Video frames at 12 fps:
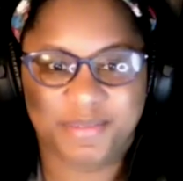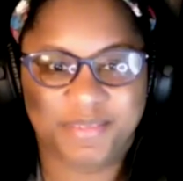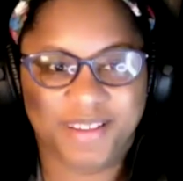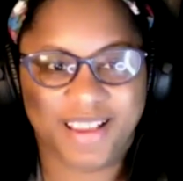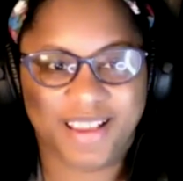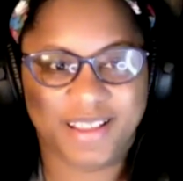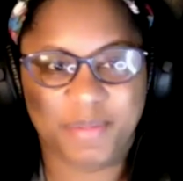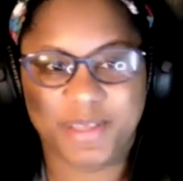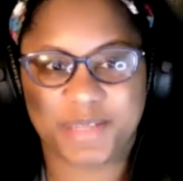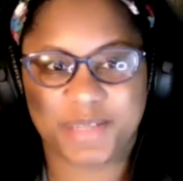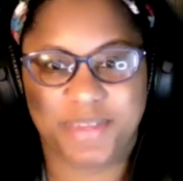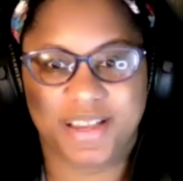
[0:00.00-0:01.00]
okay, let me just be
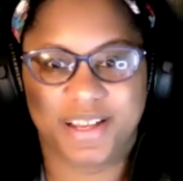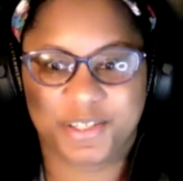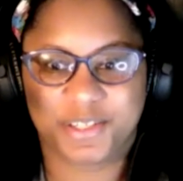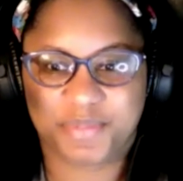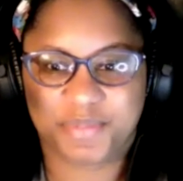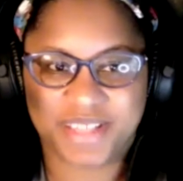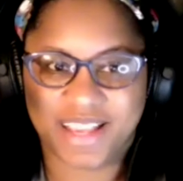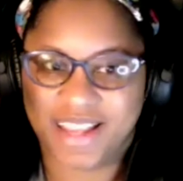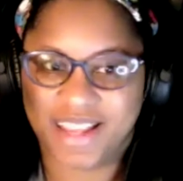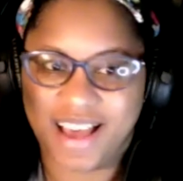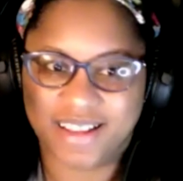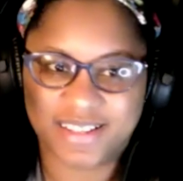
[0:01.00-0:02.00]
100%
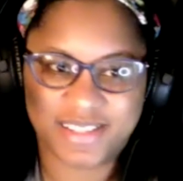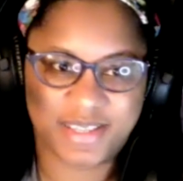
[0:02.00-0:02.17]
honest.